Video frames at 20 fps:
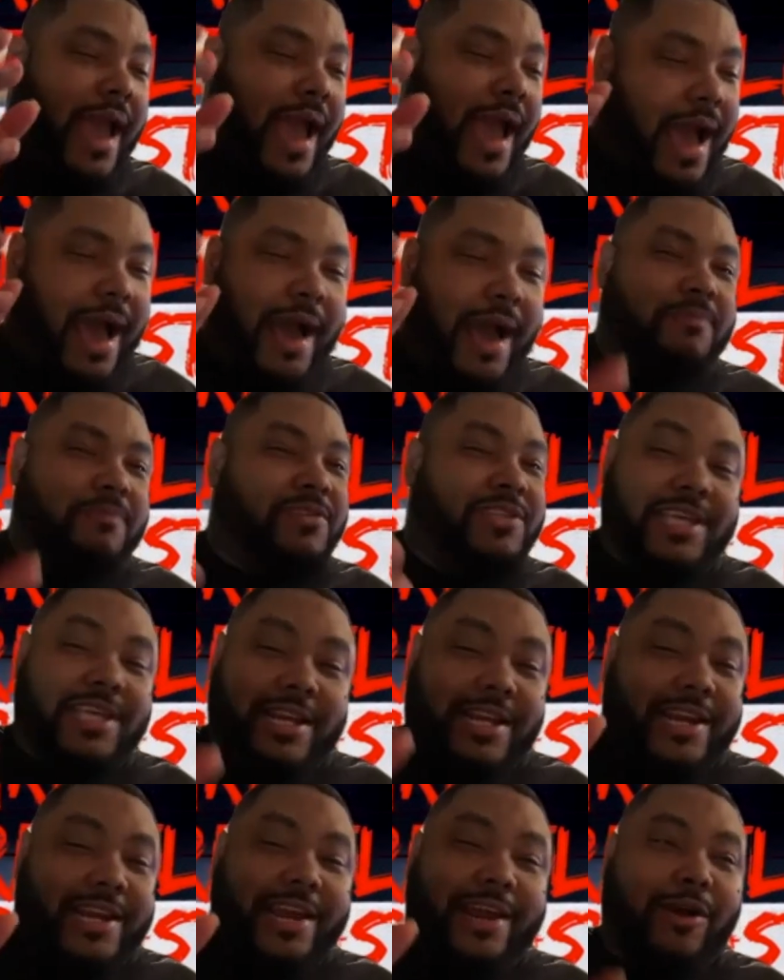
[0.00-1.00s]
I'm
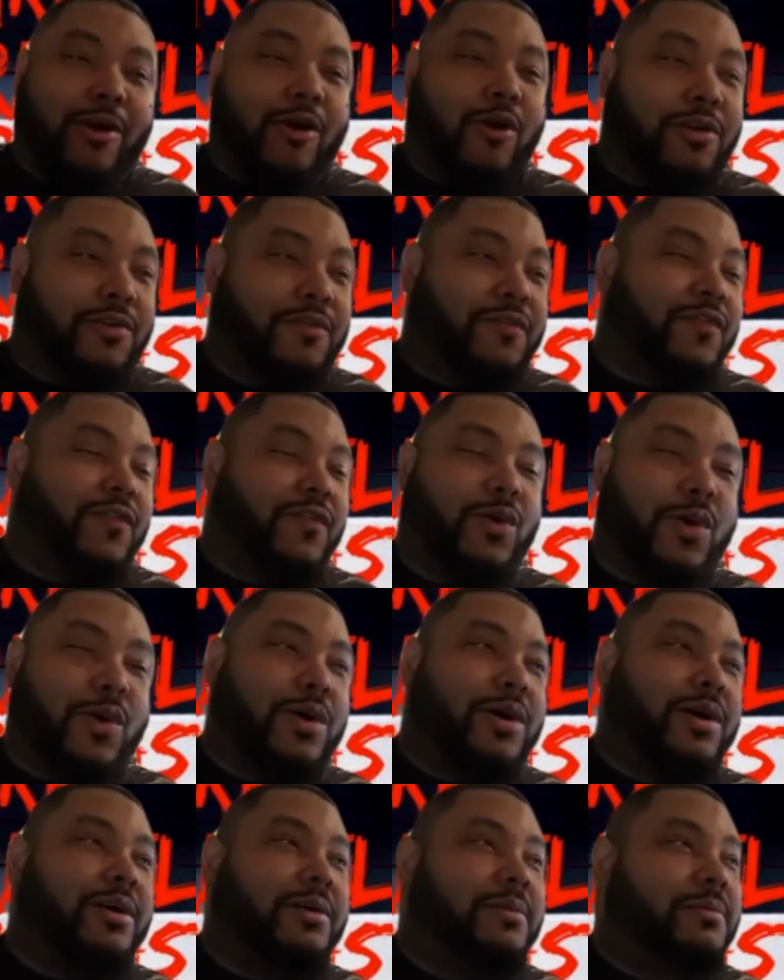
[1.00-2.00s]
sitting there on the
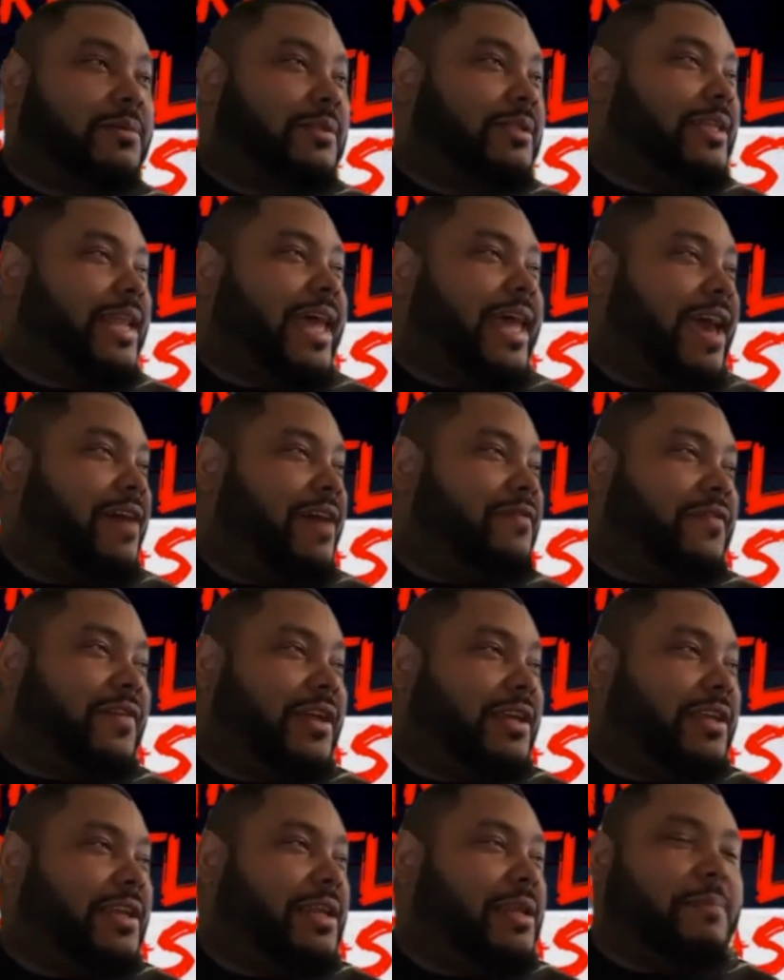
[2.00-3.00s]
floor
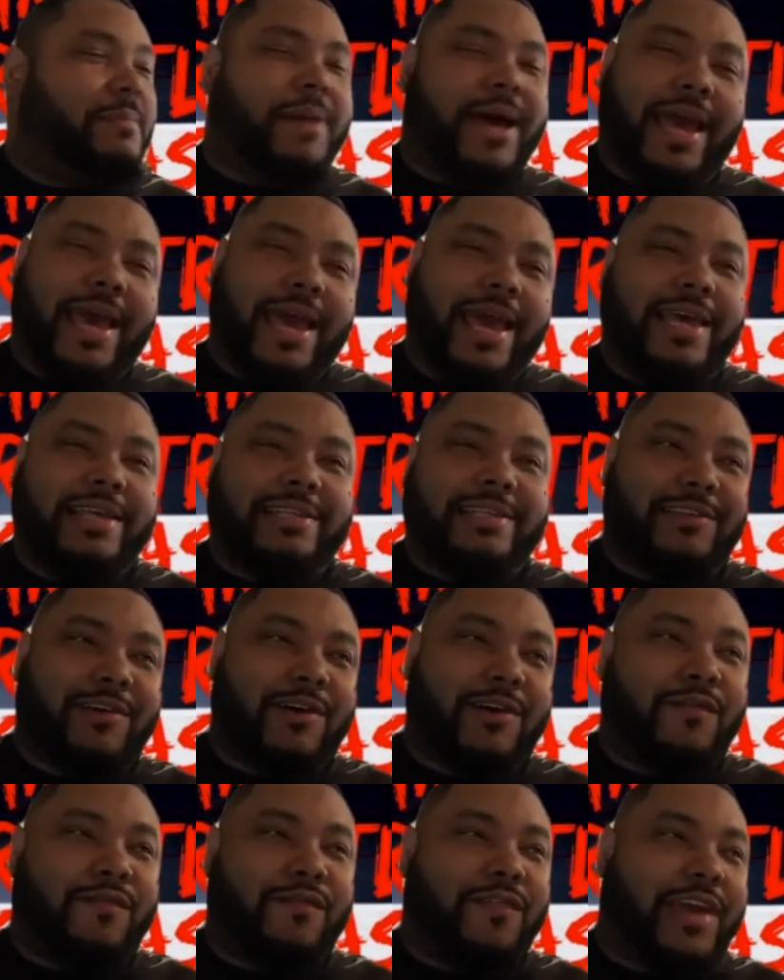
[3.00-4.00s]
laughing my ass
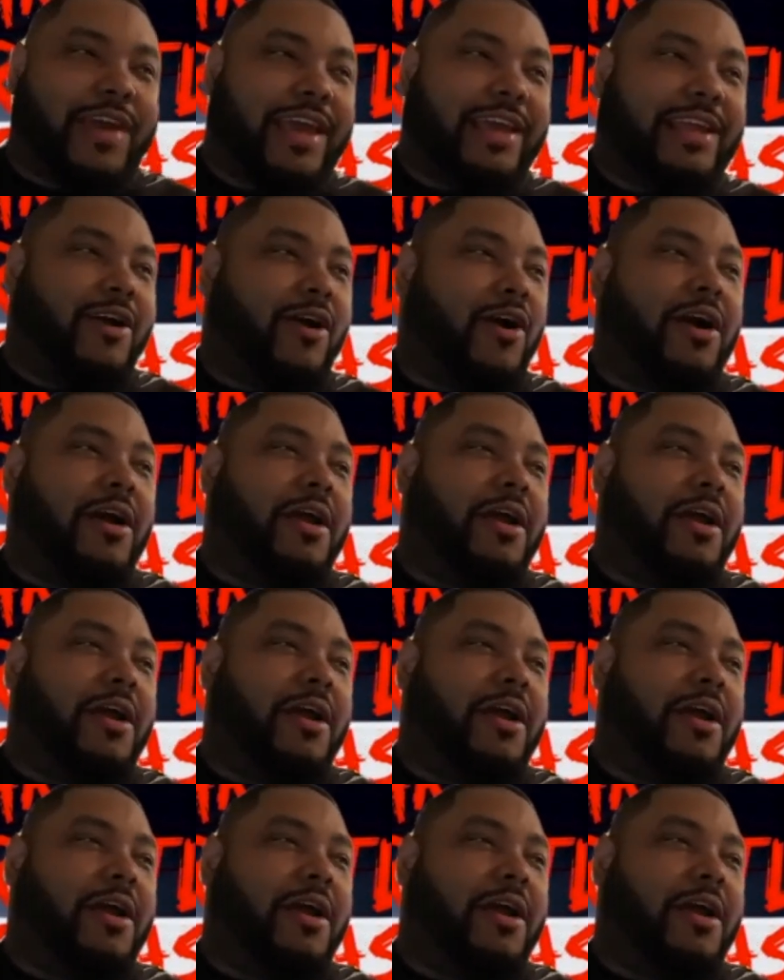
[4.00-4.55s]
off at our,